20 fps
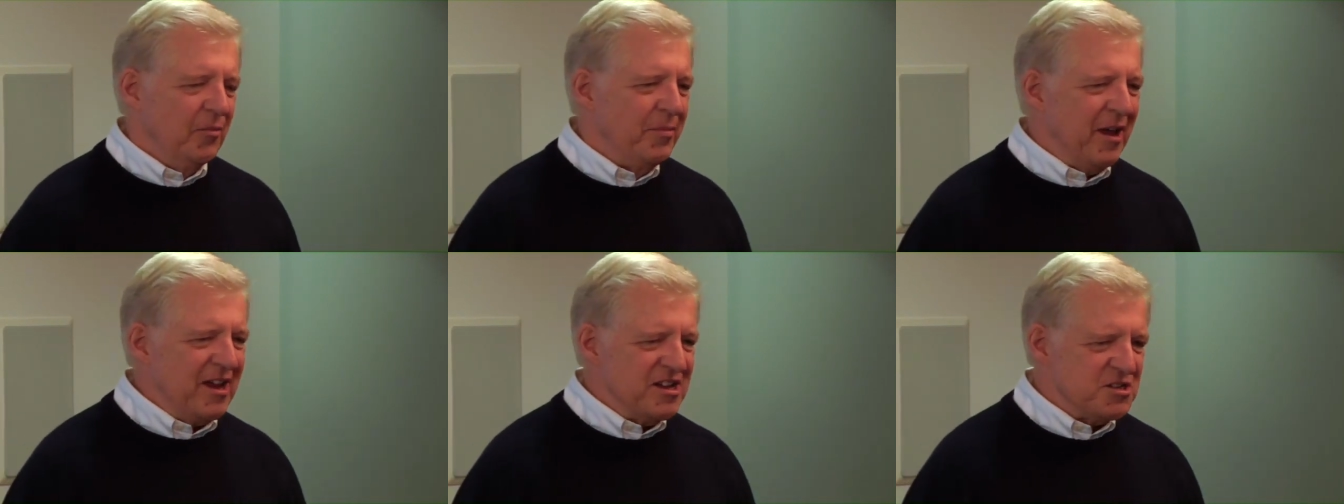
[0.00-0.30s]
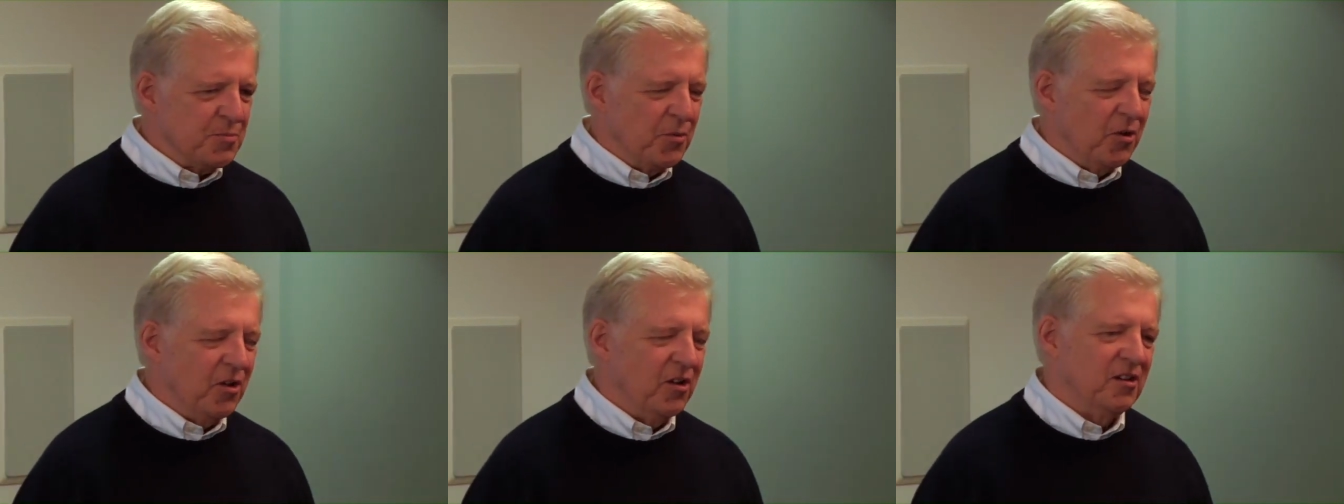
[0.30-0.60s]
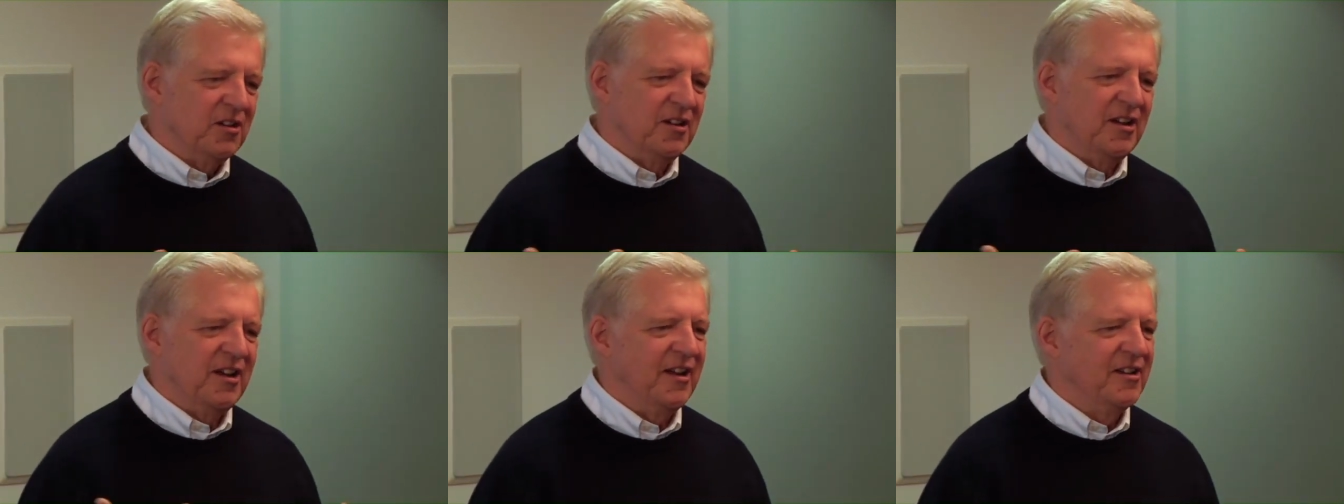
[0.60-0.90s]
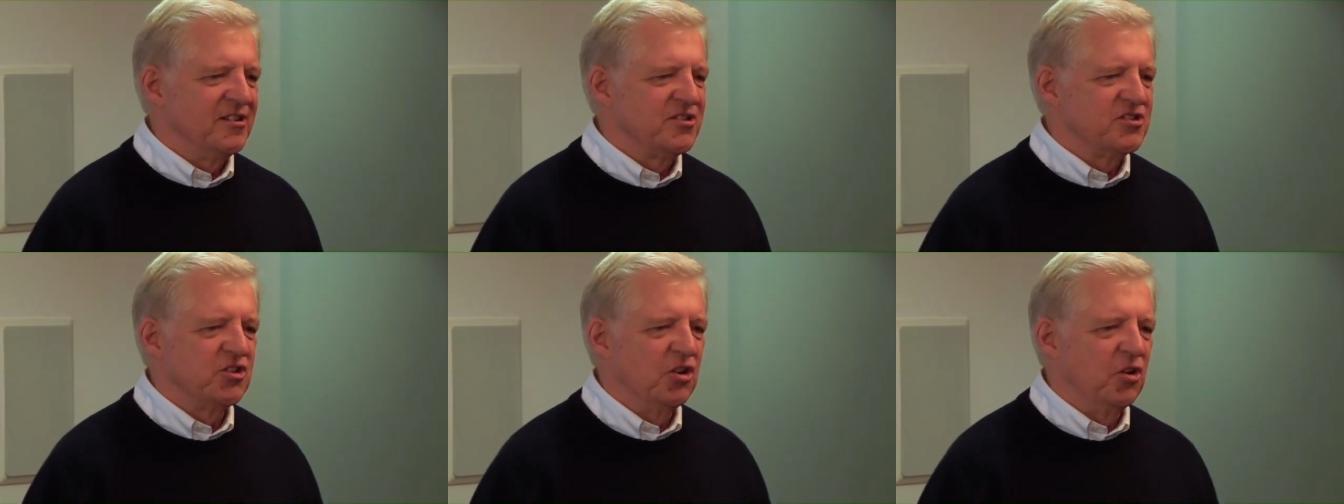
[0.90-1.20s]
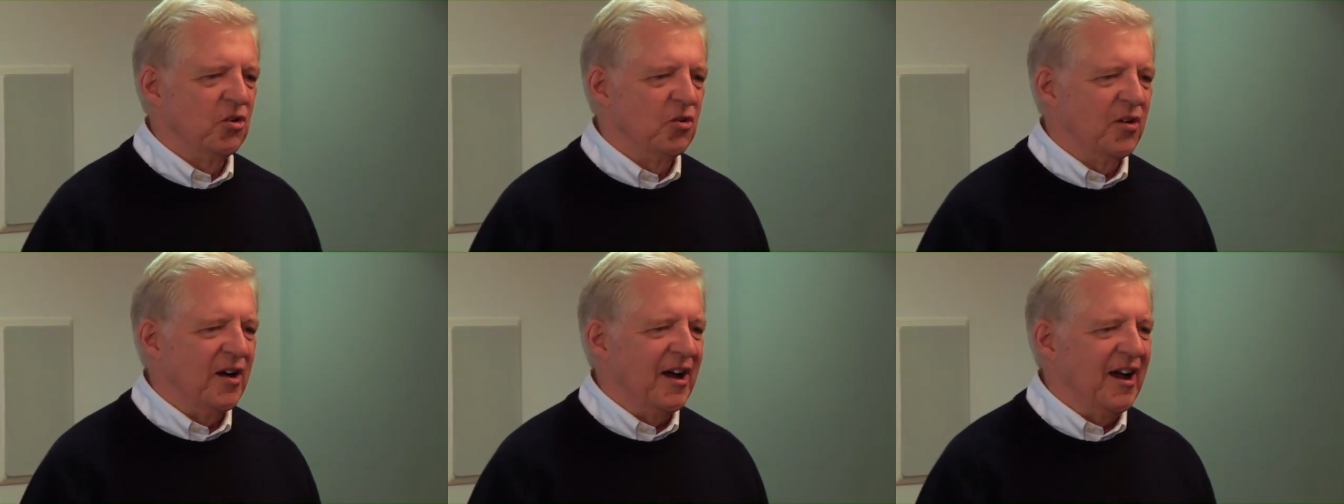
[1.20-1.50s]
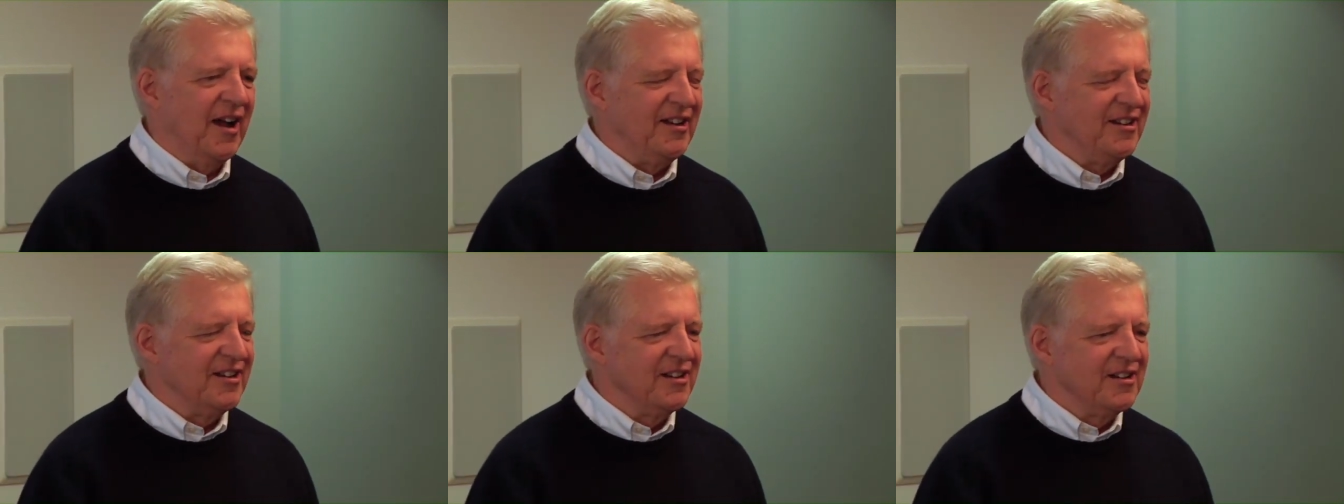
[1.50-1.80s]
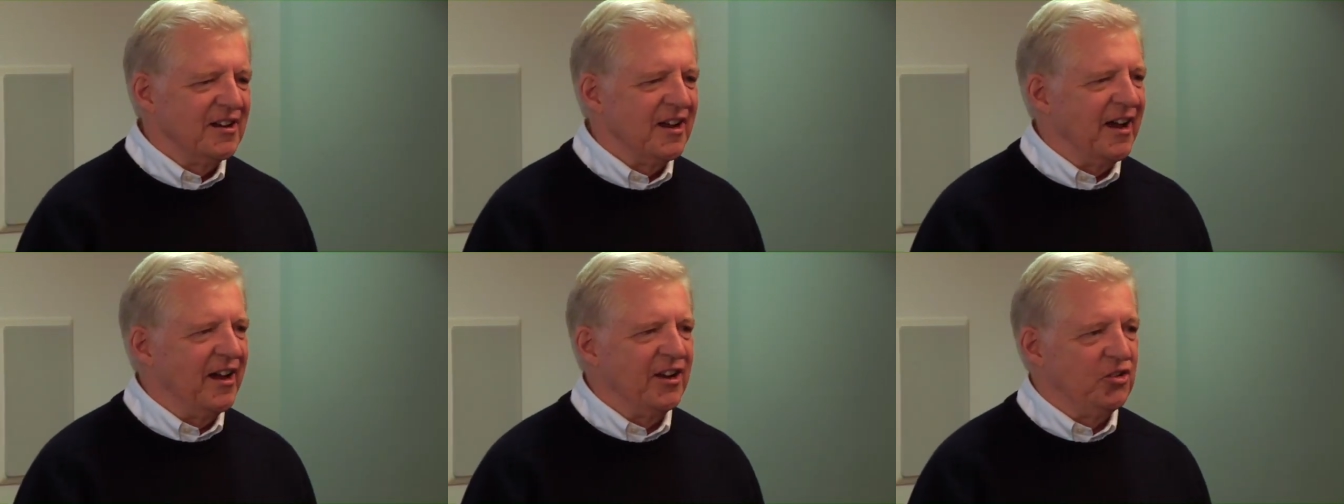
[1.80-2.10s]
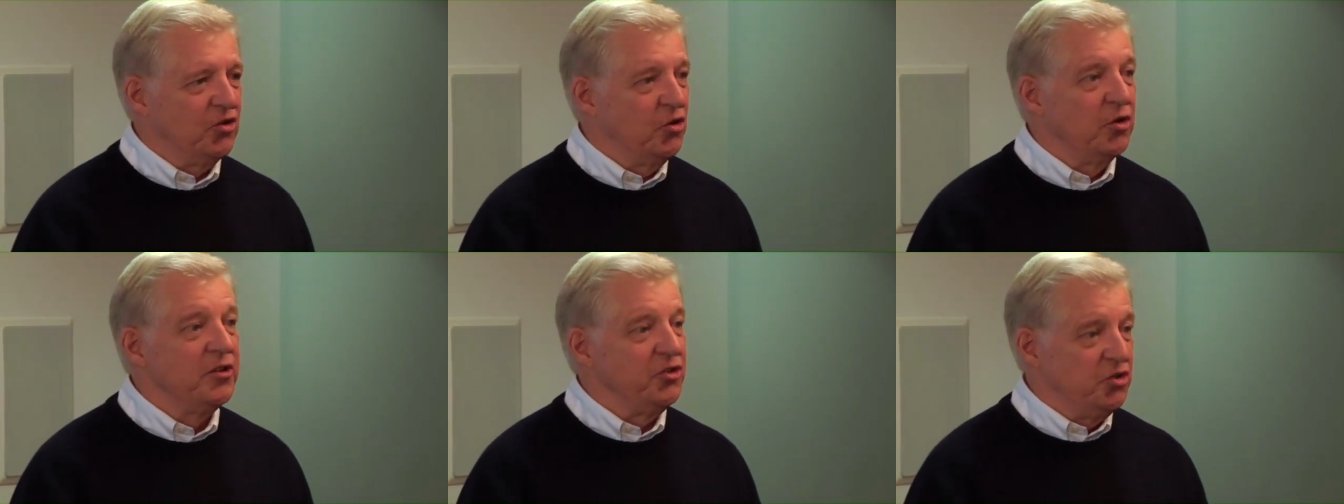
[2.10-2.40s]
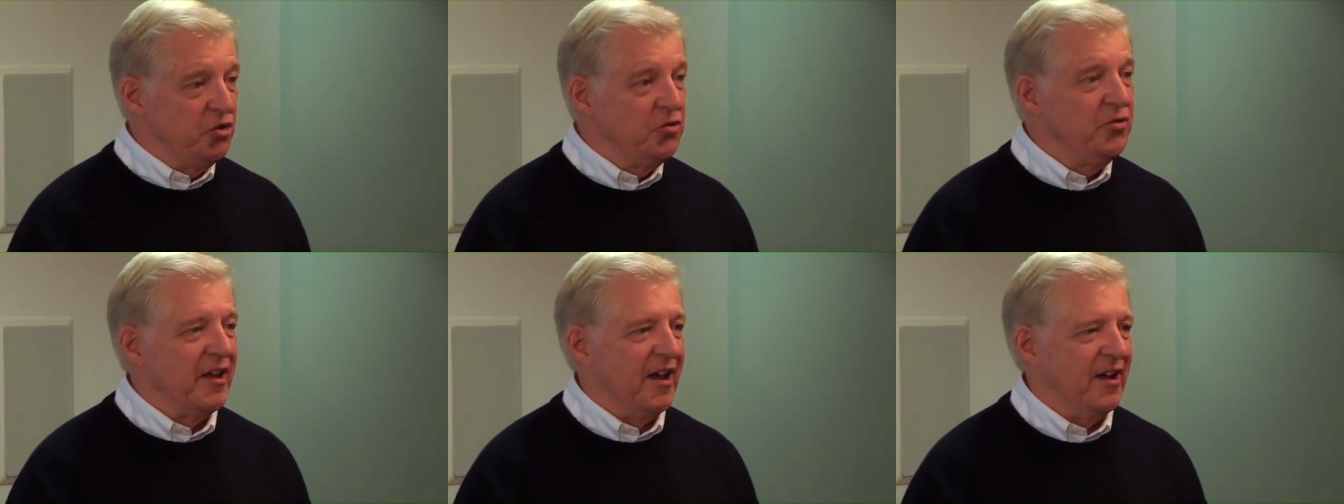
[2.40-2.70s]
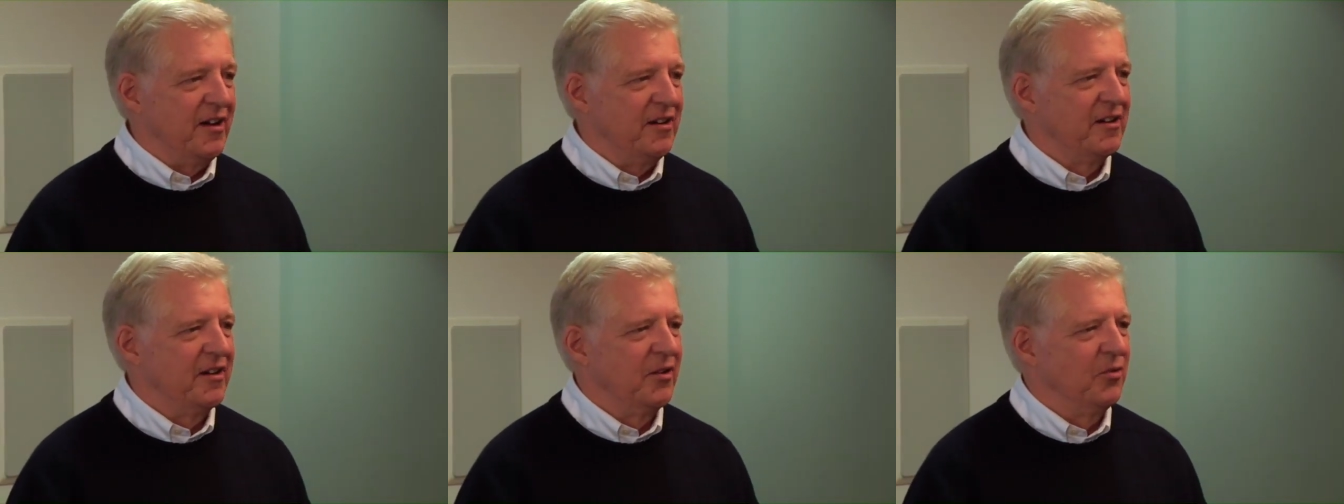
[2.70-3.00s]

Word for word: baseball, and so I didn't, I couldn't do that.